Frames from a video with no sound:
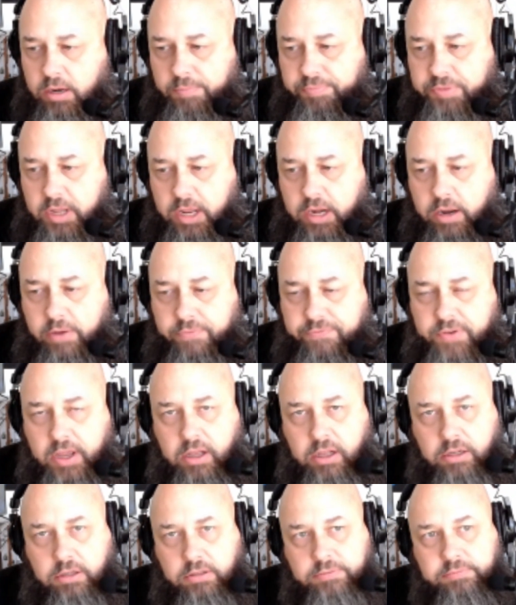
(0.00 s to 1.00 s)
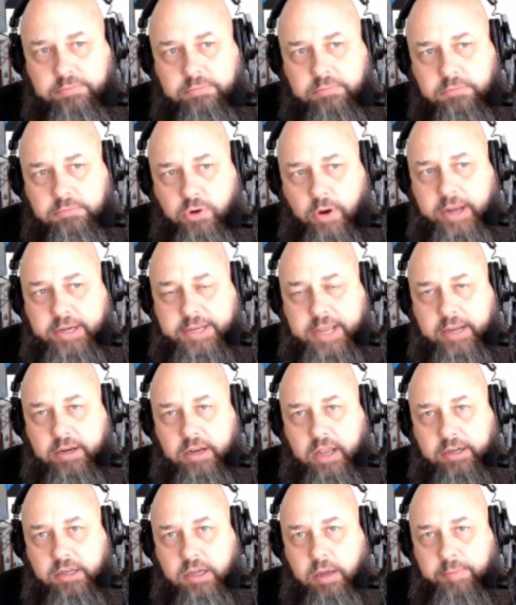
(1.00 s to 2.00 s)
NFL trade
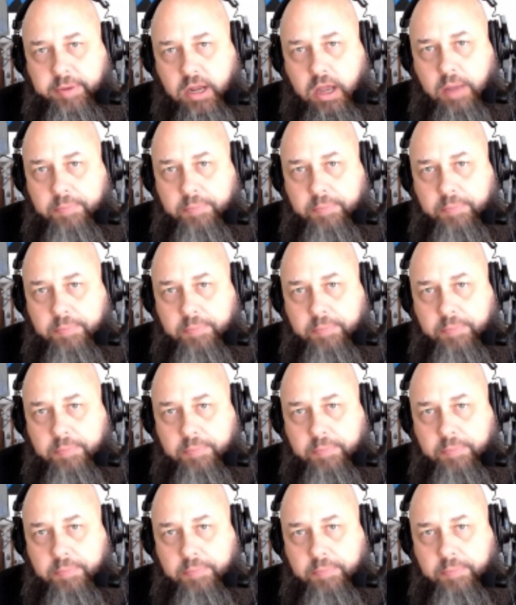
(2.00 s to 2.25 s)
deadline coming